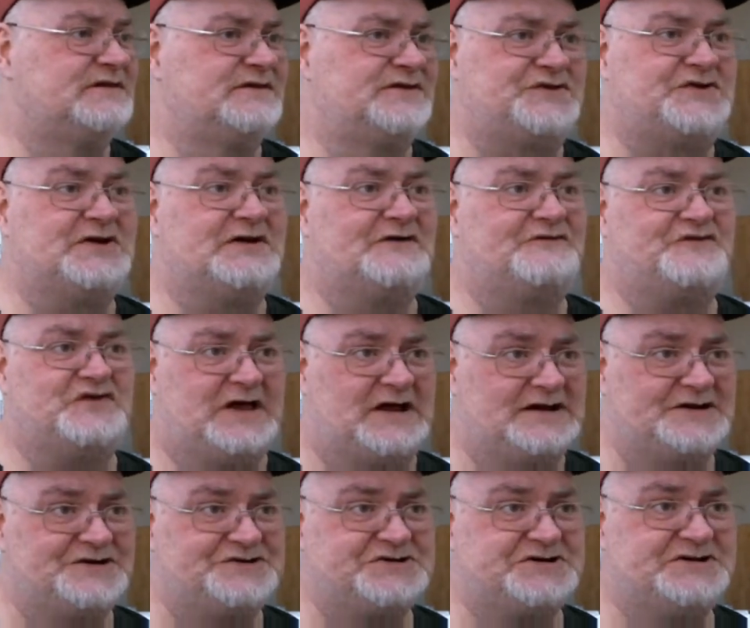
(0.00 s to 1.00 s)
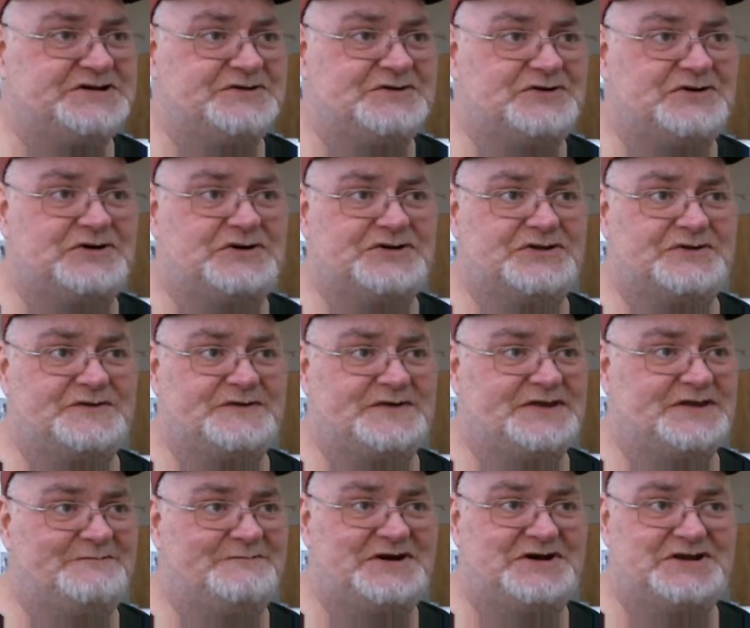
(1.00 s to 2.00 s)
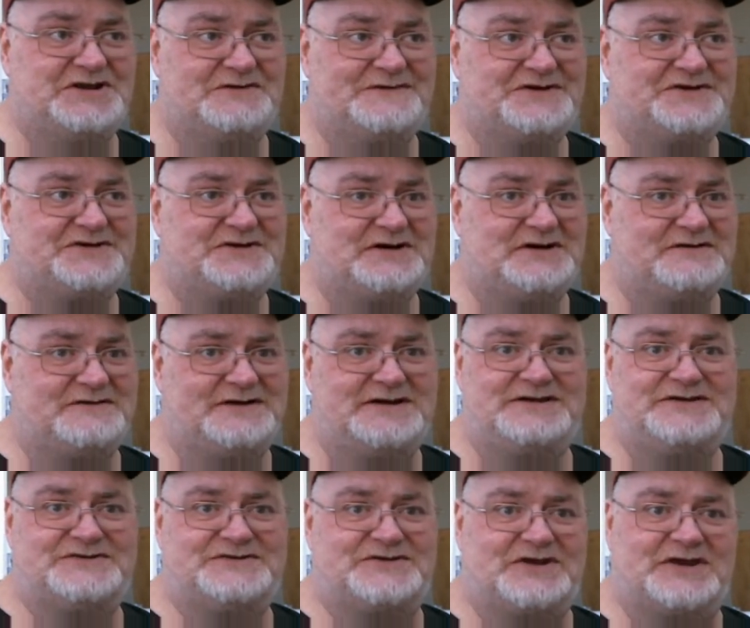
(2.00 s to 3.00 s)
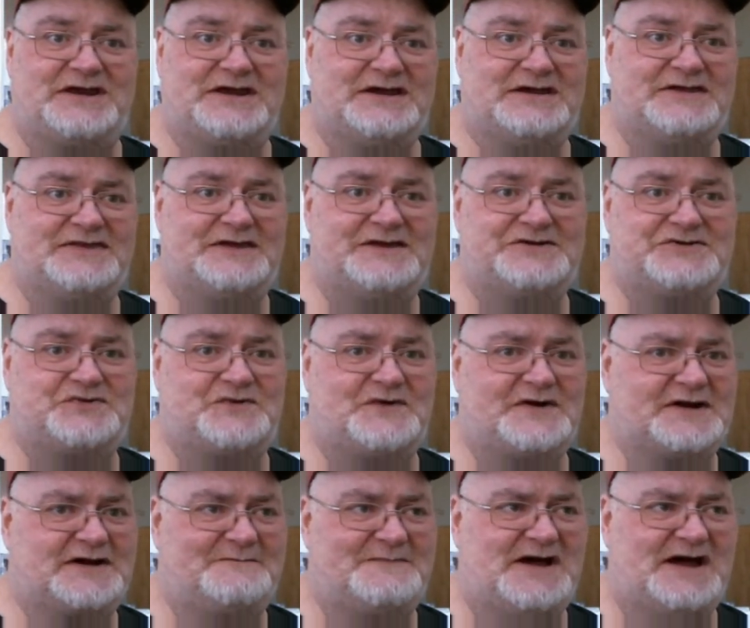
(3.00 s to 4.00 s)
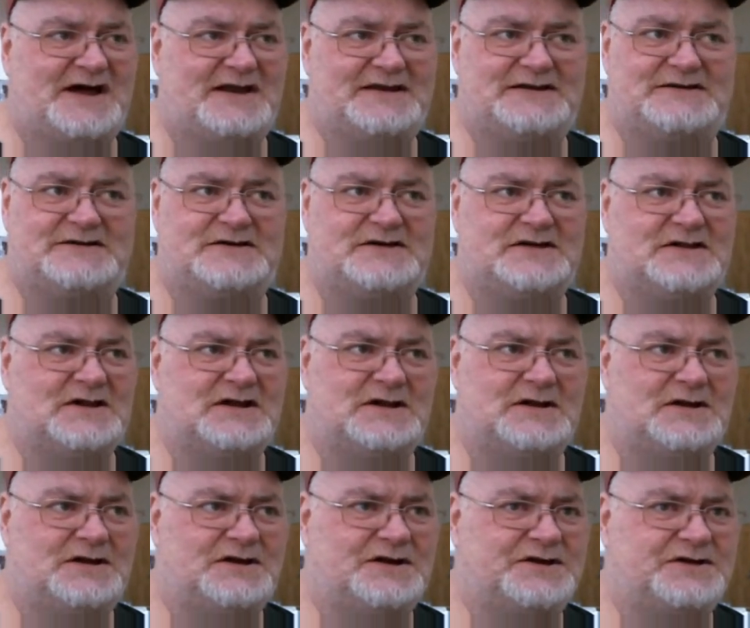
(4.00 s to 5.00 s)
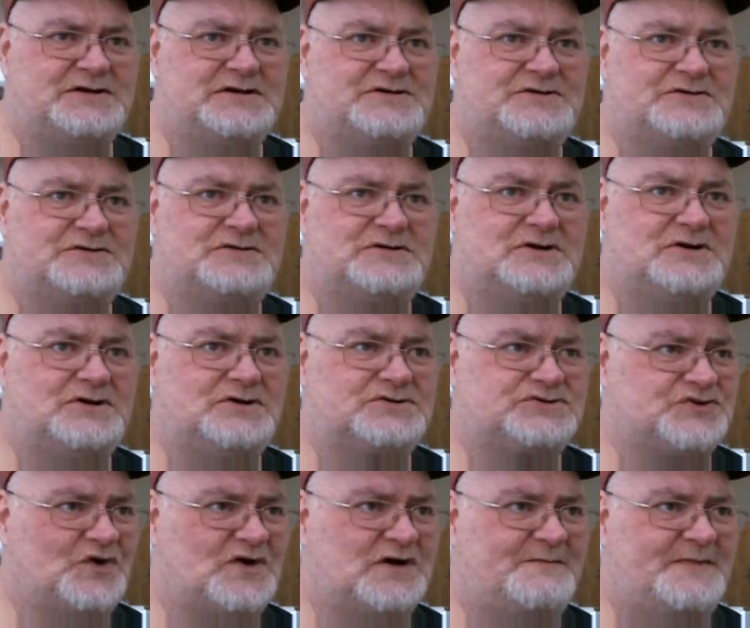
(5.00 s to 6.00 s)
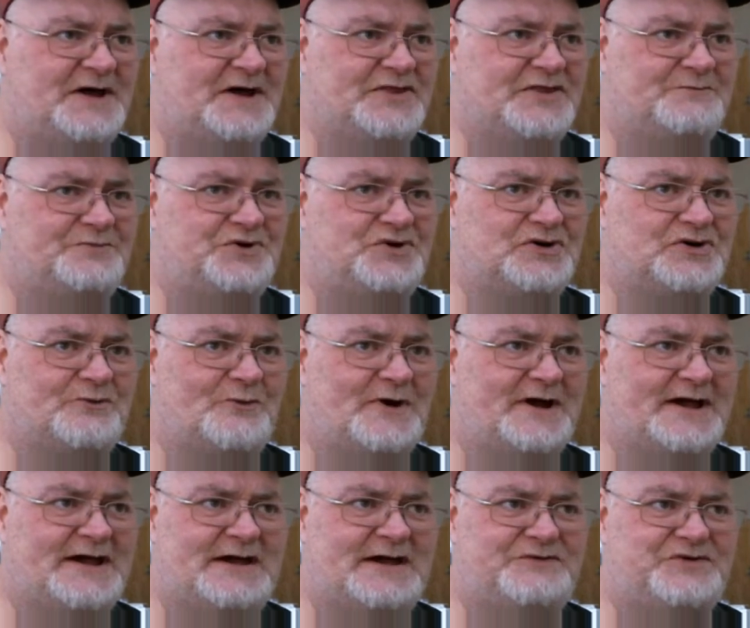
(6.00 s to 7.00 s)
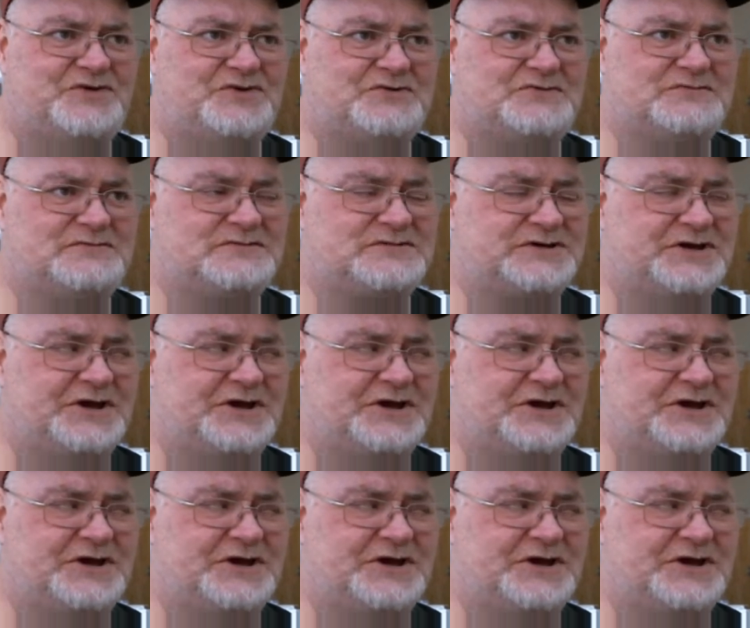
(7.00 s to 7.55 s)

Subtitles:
stuff launching, or they're in the middle of a series and they just want to come on and, talk about the book, what have you,